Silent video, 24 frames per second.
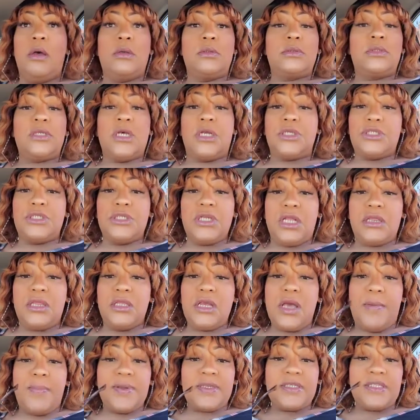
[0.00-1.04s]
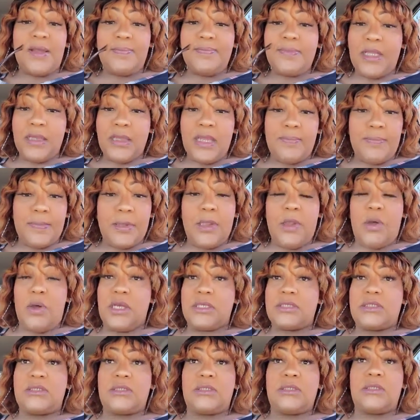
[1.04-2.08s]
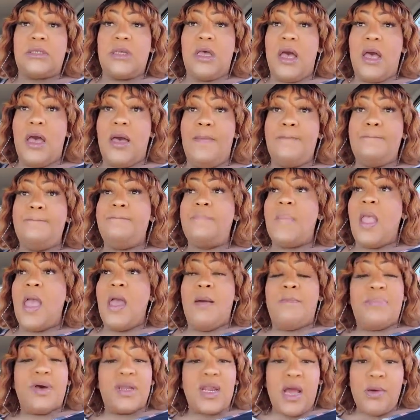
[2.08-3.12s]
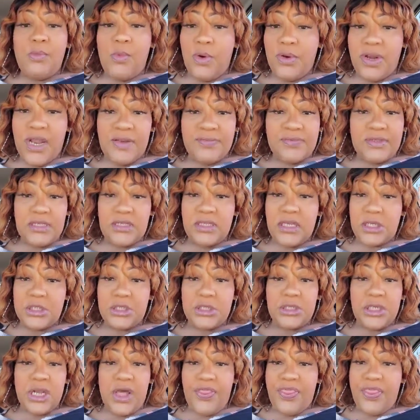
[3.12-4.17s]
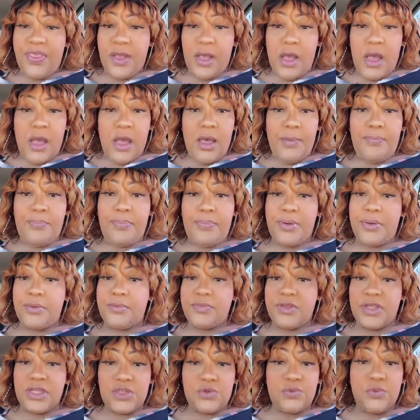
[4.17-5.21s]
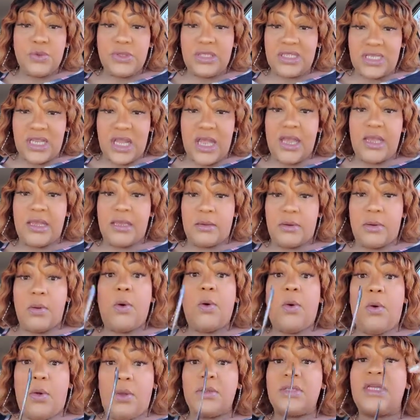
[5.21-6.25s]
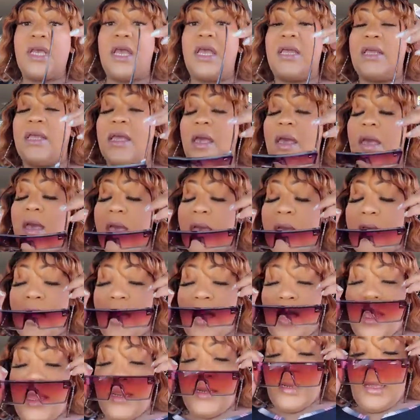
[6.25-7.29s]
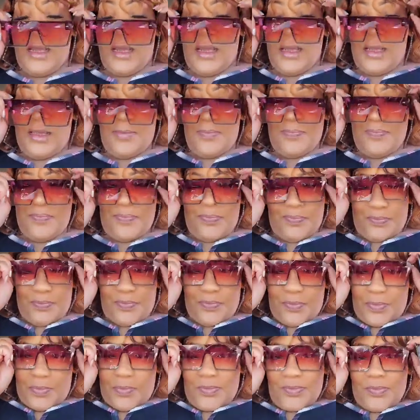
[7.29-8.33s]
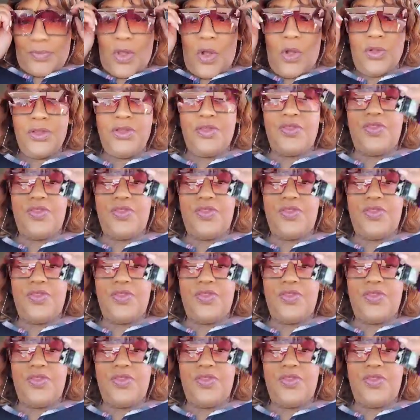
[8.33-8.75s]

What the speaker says: touch nothing up except the lip gloss. But I won't have to touch nothing up. This will stay all day. And only